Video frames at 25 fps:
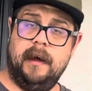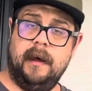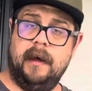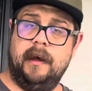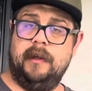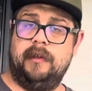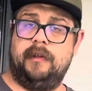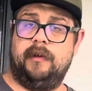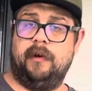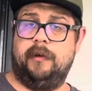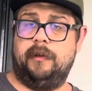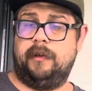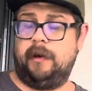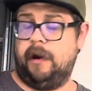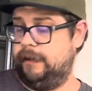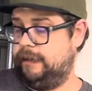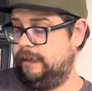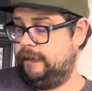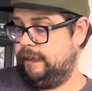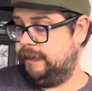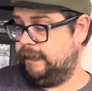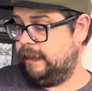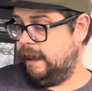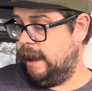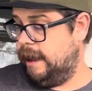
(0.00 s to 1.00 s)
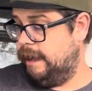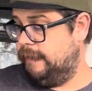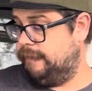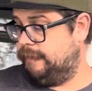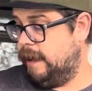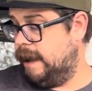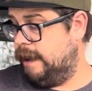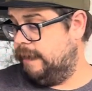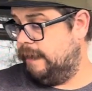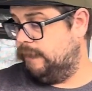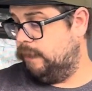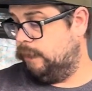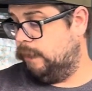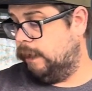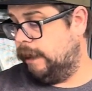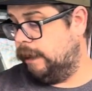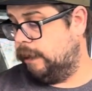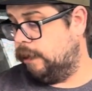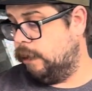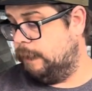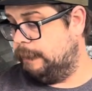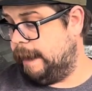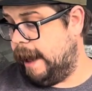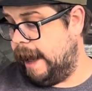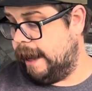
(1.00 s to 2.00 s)
So it's hard to say if I ever want to
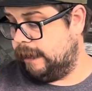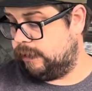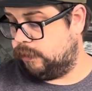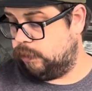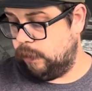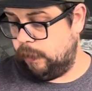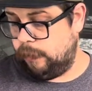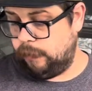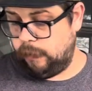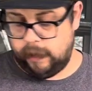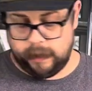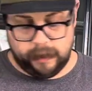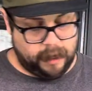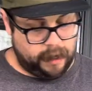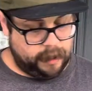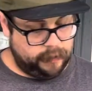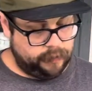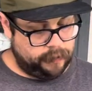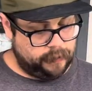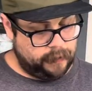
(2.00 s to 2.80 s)
go back to a 1/8